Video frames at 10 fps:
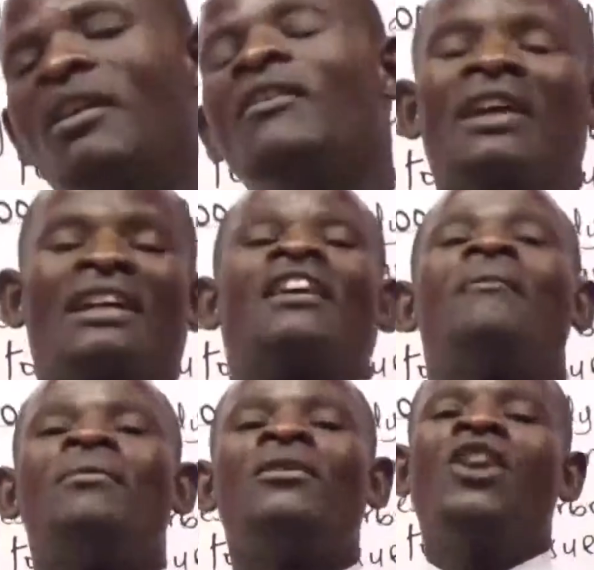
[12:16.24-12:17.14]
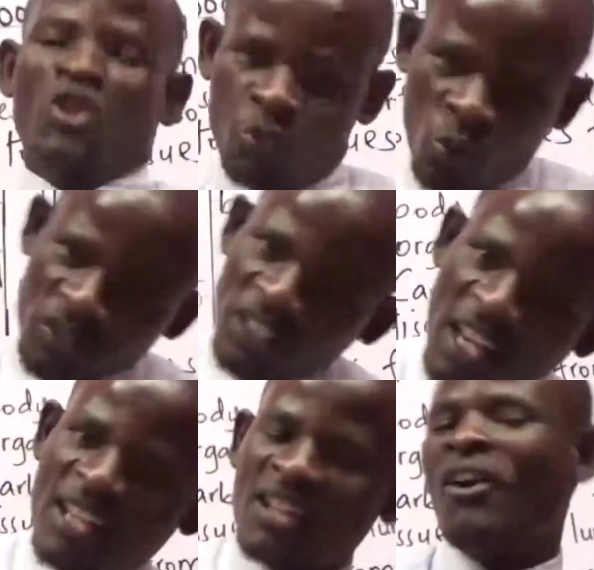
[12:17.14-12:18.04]
For example, you go to the
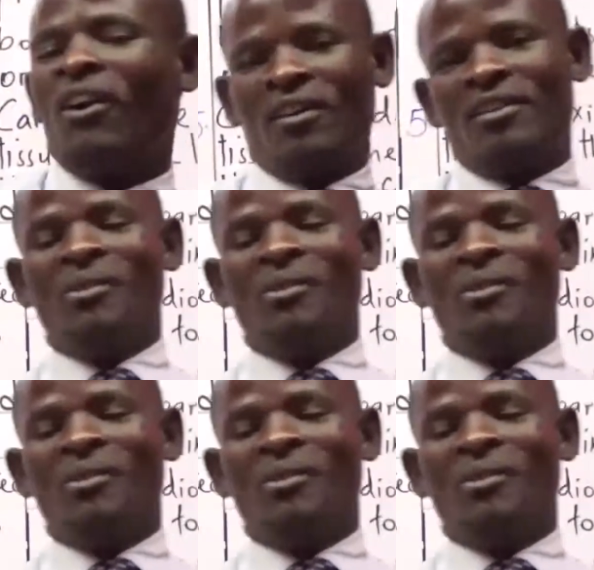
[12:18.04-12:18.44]
dining hall.